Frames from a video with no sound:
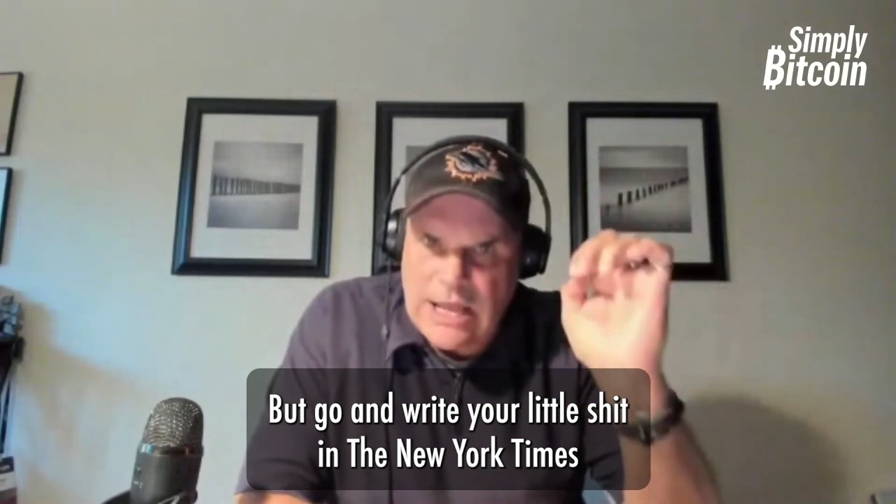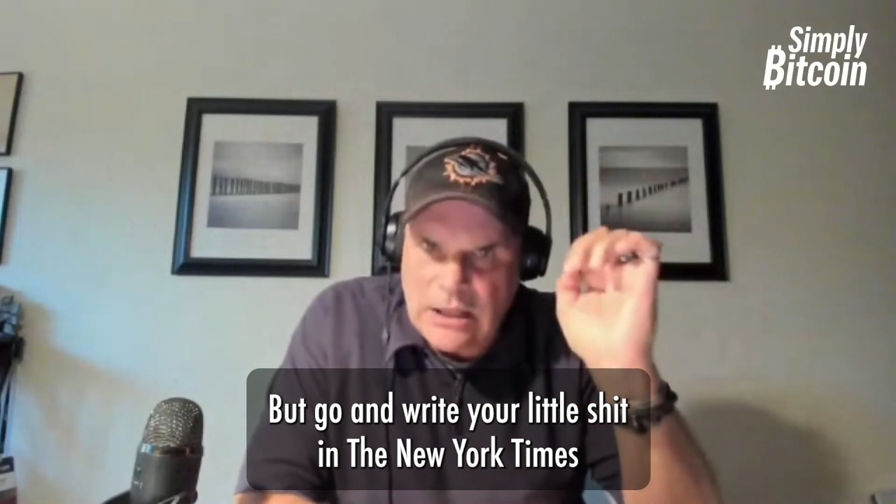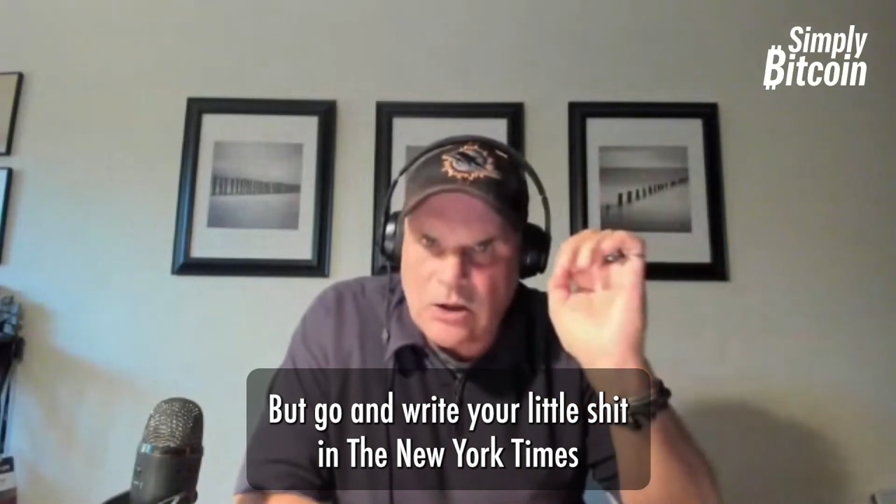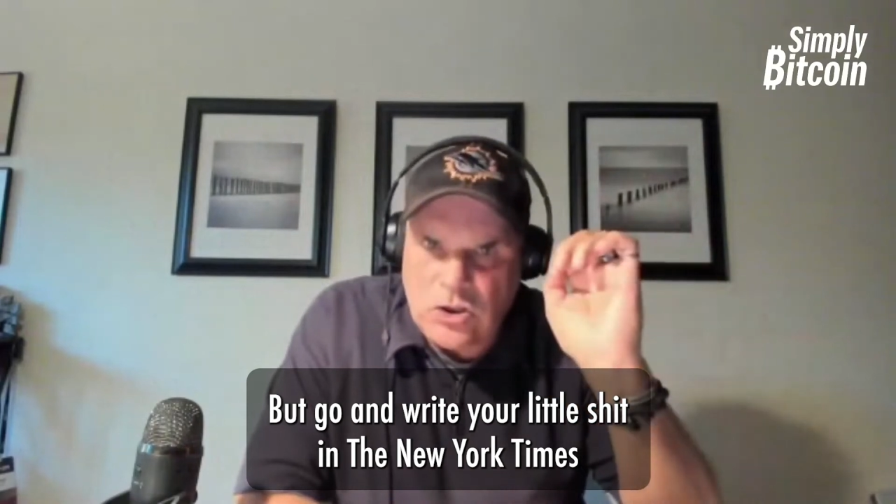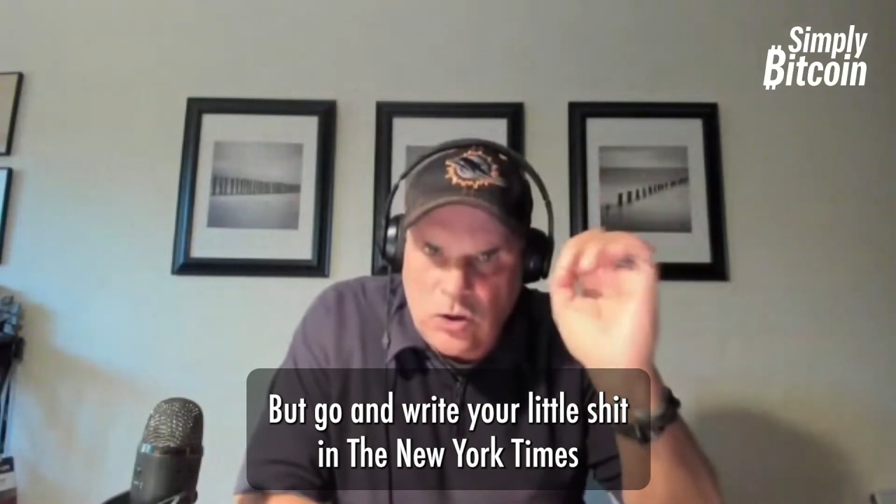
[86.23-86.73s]
in
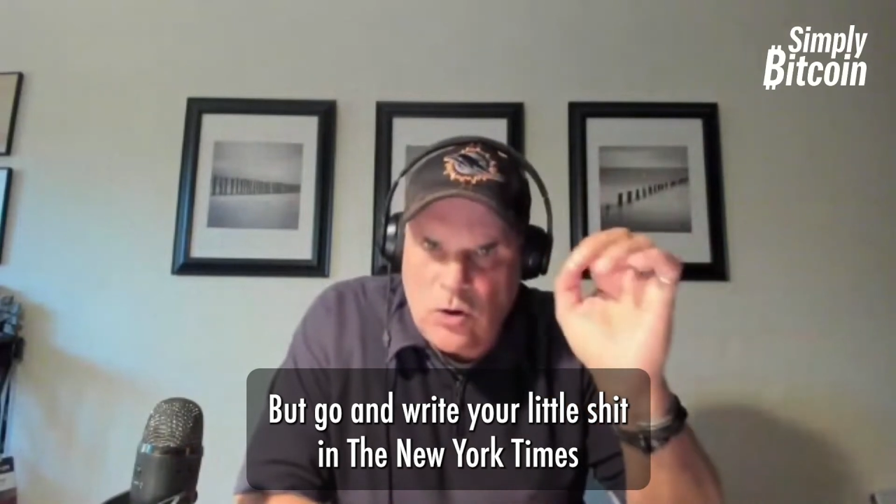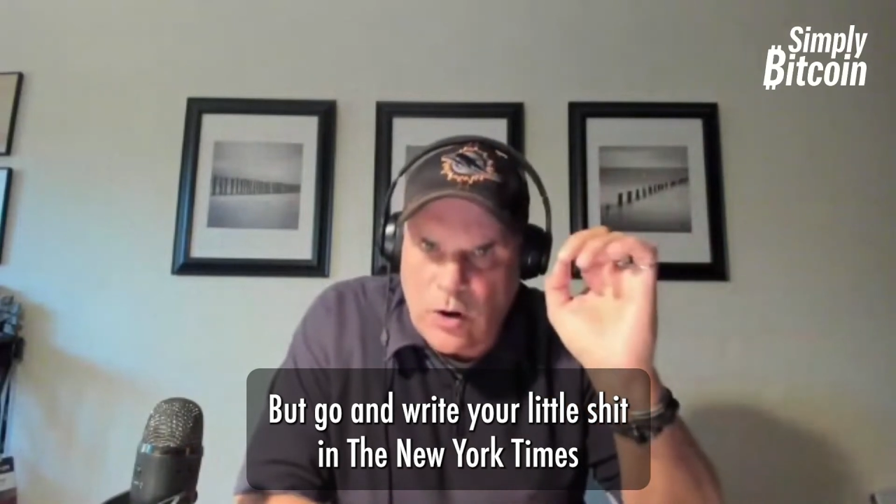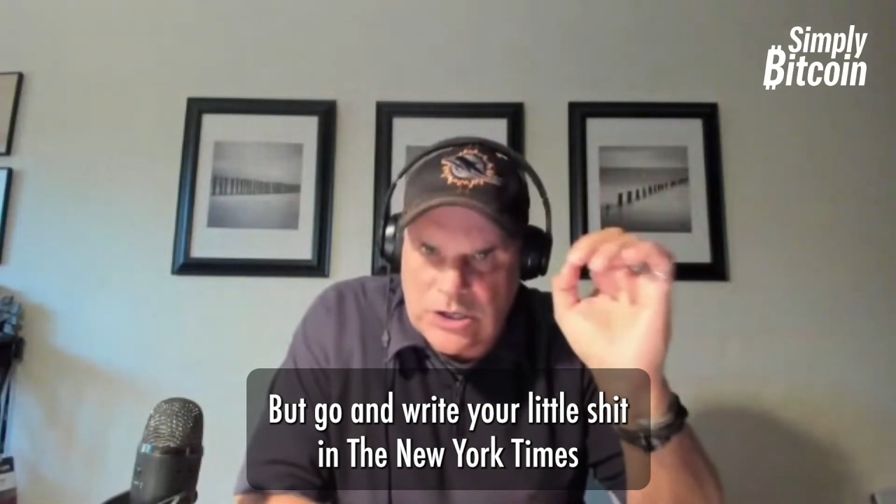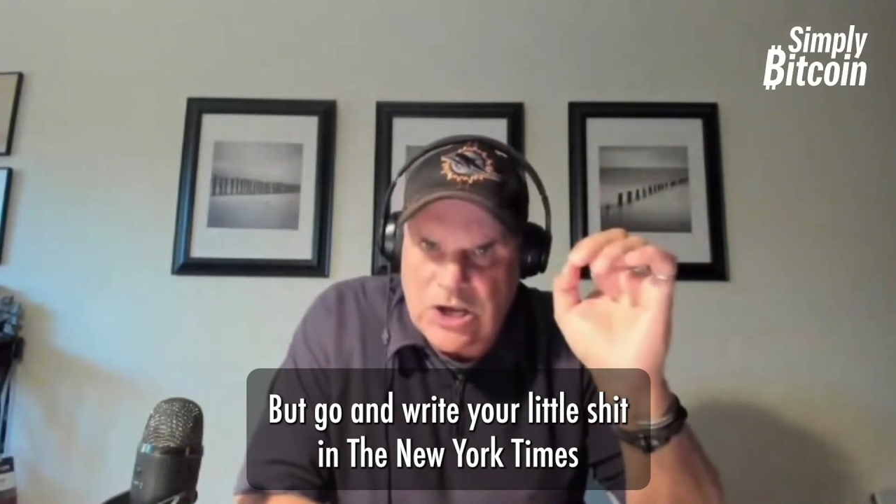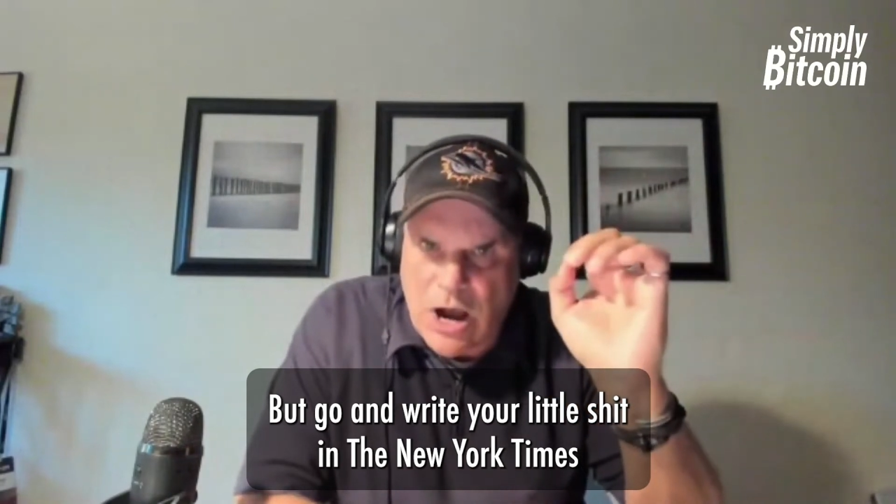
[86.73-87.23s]
the New
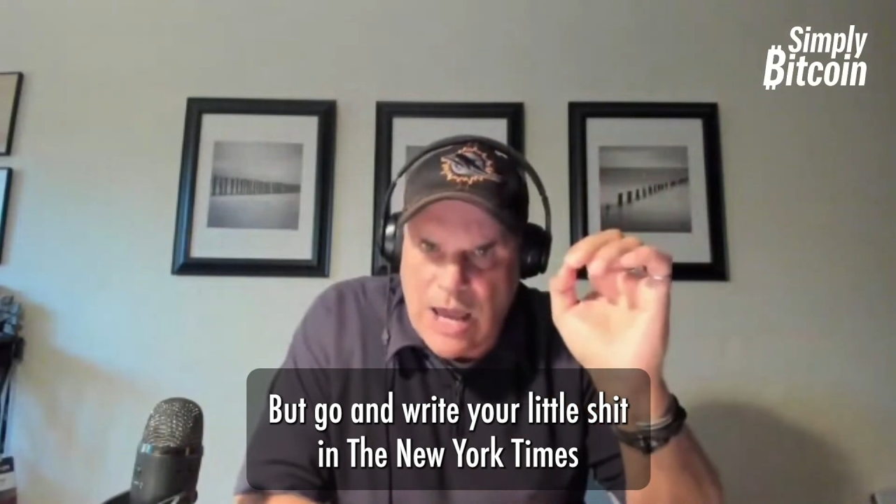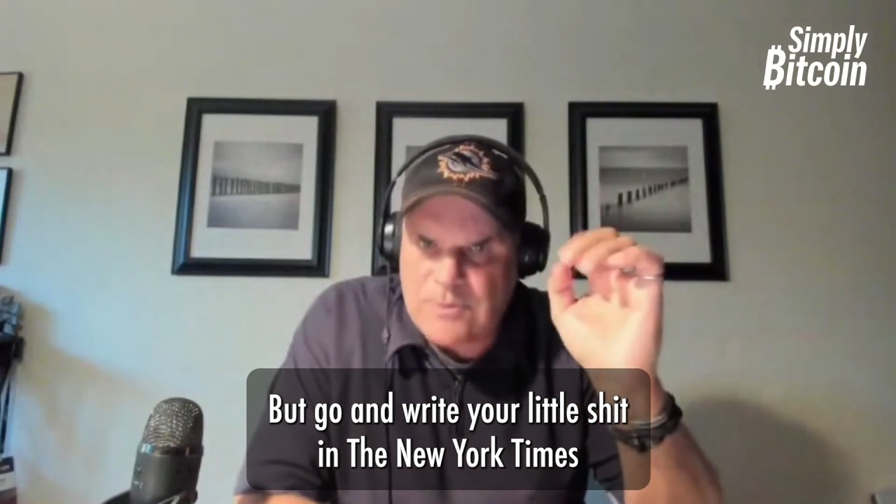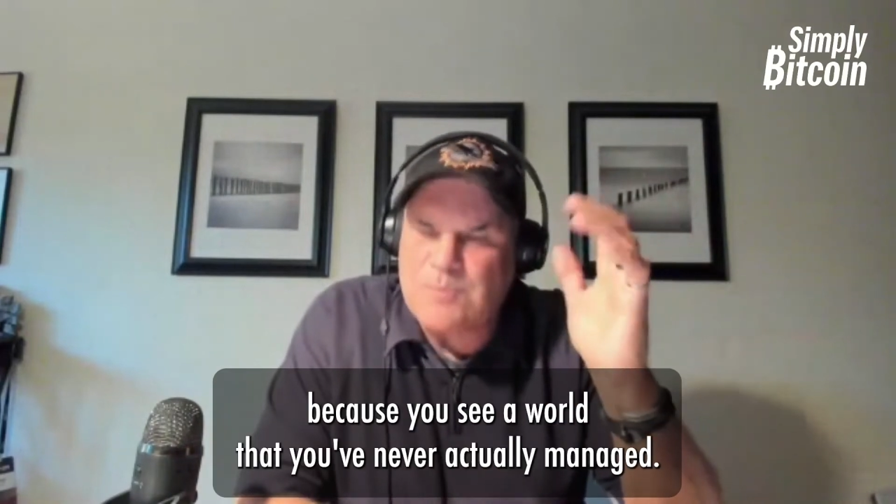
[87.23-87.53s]
York Times